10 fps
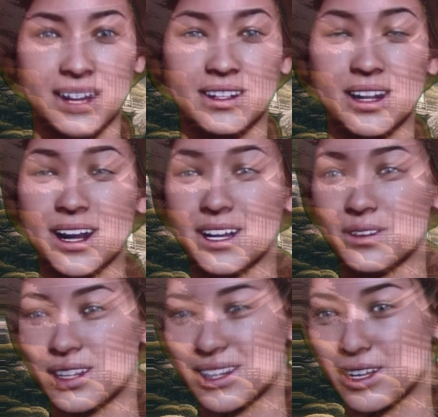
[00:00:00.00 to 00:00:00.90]
today's
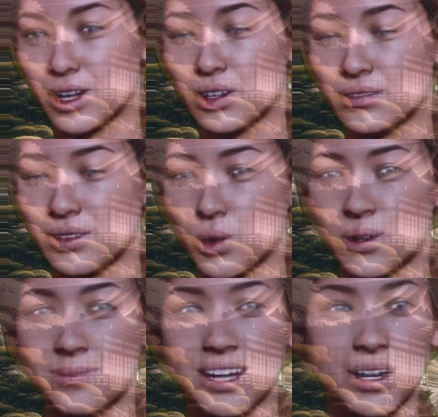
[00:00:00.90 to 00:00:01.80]
video, we'll
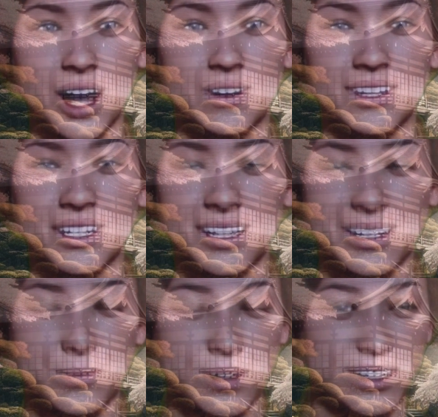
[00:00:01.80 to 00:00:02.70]
be diving
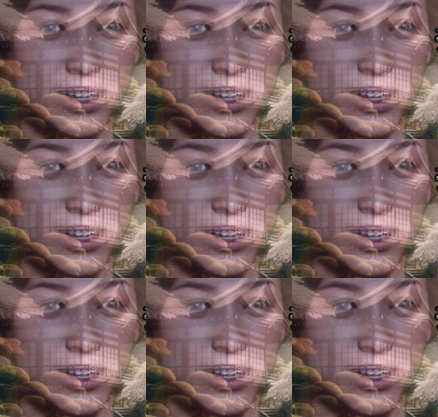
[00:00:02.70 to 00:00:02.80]
deep into the